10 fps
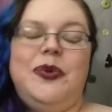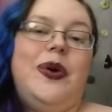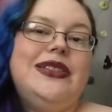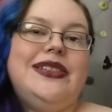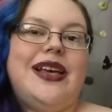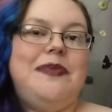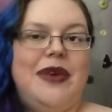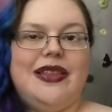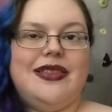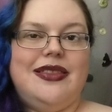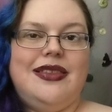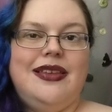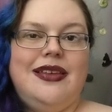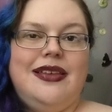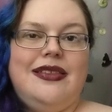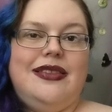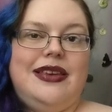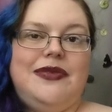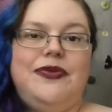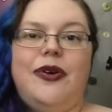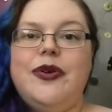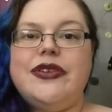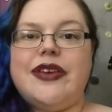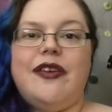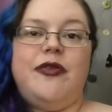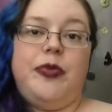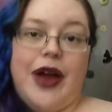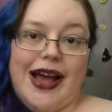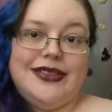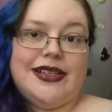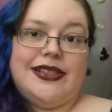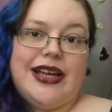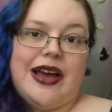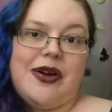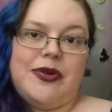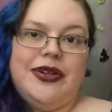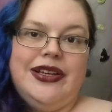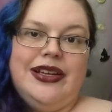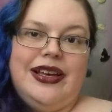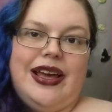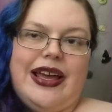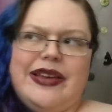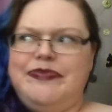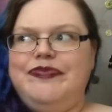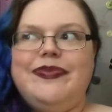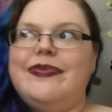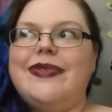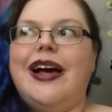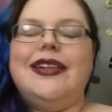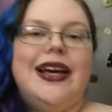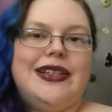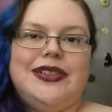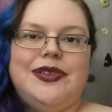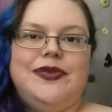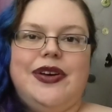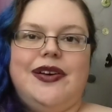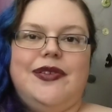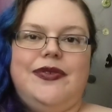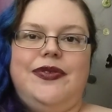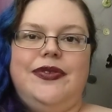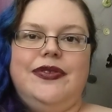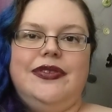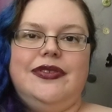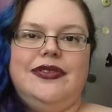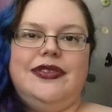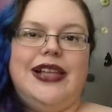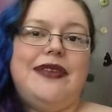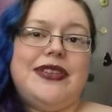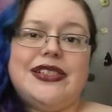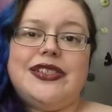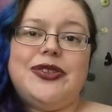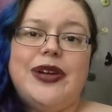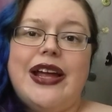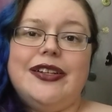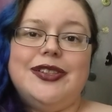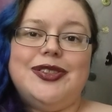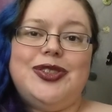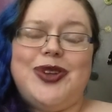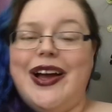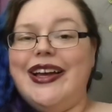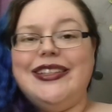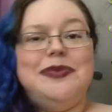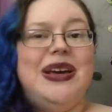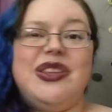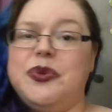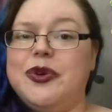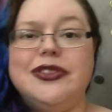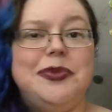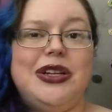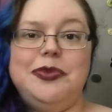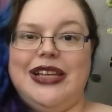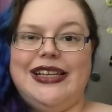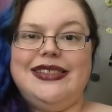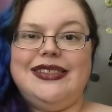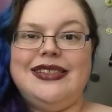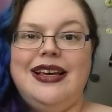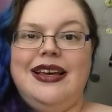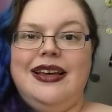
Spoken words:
Once a month, the folks of PraxisTown, a collective of leftist creators trying to make the world a better place,